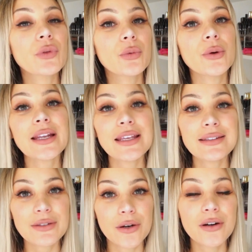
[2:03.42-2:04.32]
What is
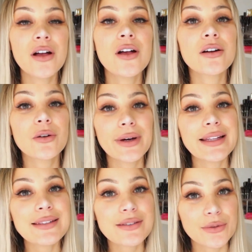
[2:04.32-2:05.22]
your? ¿Cuál
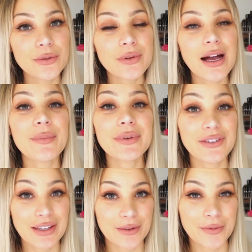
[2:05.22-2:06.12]
es tu
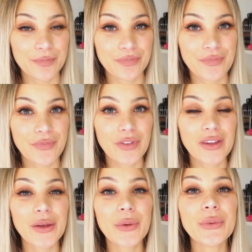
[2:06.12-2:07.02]
apellido?
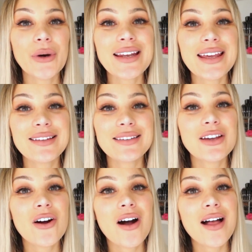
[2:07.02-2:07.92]
What is
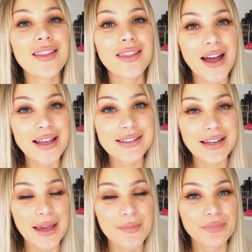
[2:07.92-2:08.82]
your last
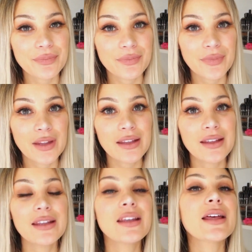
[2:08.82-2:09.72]
name?
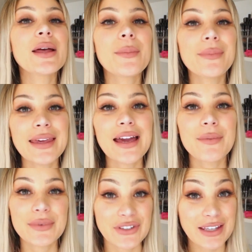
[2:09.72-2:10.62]
Mi
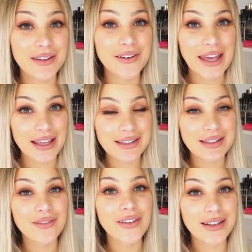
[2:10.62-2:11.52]
apellido es
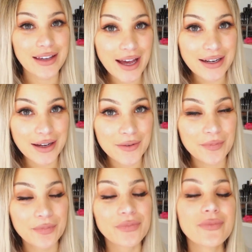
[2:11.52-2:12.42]
Vergara.
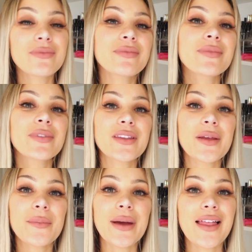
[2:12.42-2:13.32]

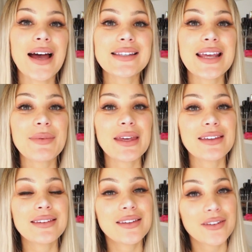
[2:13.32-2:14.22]
My last name
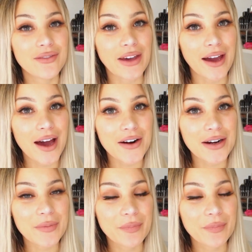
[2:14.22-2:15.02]
is Vergara.